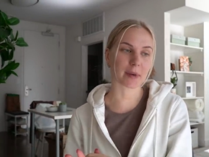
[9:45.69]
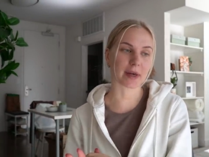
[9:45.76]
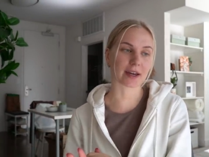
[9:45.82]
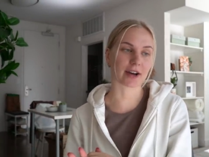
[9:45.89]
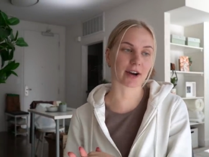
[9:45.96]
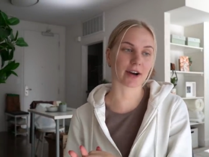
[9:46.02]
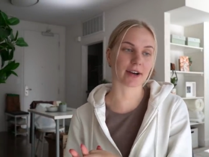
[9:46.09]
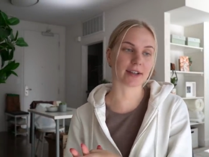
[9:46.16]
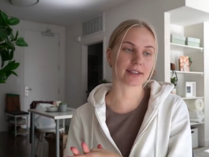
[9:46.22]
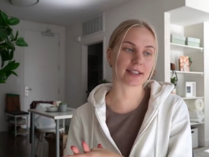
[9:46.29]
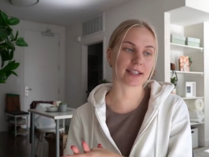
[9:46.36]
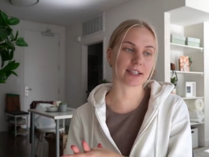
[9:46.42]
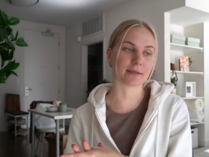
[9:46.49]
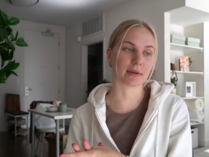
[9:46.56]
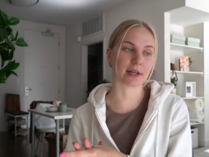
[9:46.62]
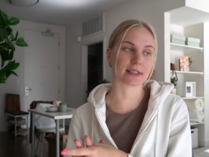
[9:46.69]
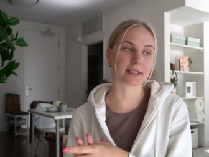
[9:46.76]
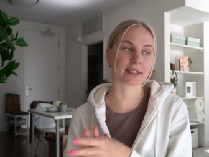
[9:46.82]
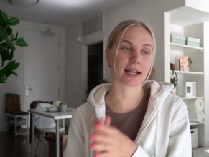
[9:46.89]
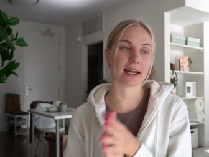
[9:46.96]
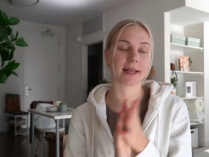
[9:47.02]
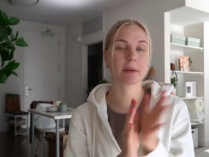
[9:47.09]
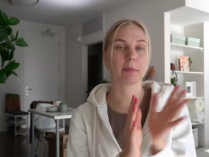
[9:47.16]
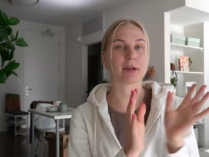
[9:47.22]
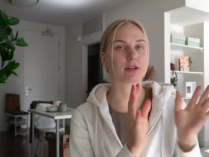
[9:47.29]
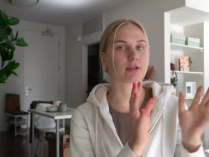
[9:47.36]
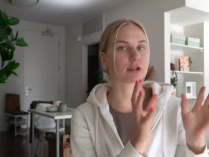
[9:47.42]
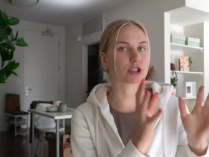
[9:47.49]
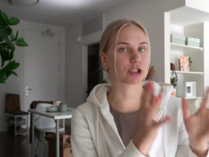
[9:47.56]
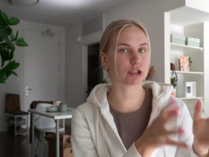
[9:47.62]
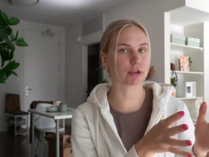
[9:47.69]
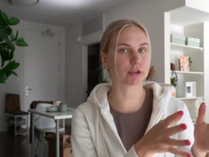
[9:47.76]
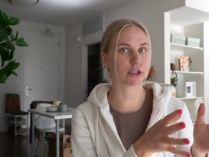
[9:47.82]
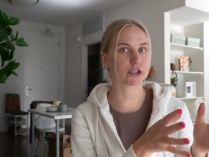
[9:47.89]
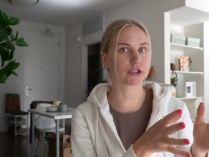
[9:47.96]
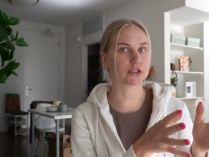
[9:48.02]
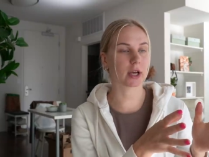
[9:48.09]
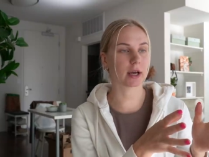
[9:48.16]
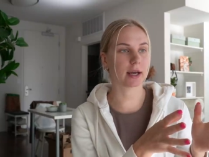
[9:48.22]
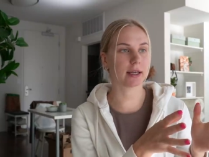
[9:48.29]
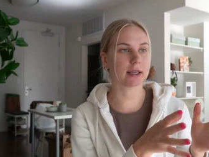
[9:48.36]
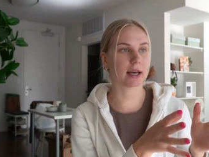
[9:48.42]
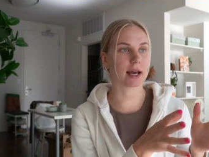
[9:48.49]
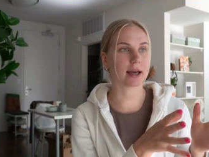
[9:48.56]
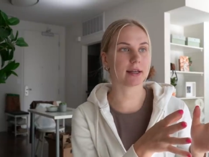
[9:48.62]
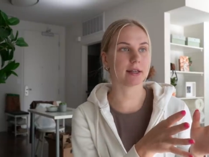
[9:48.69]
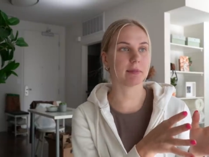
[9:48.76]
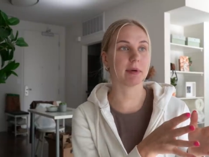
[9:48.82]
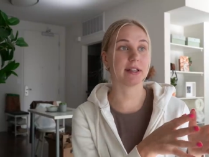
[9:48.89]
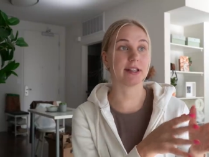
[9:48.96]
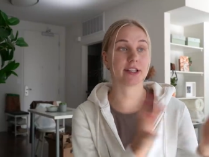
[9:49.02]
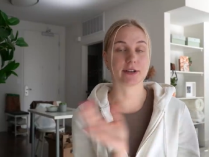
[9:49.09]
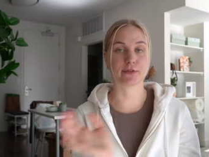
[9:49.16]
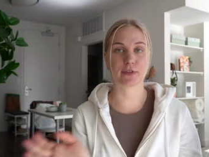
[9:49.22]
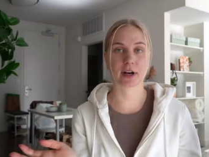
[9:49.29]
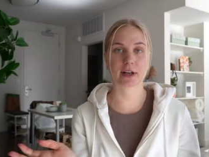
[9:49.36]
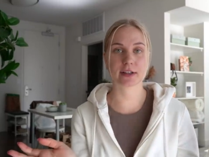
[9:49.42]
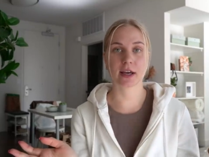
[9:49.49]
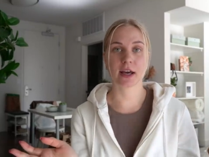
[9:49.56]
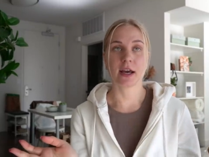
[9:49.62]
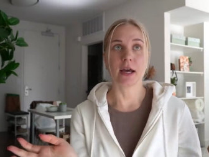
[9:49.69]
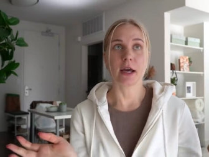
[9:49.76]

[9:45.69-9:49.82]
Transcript: because it was a little bit on the shorter side and a bit different,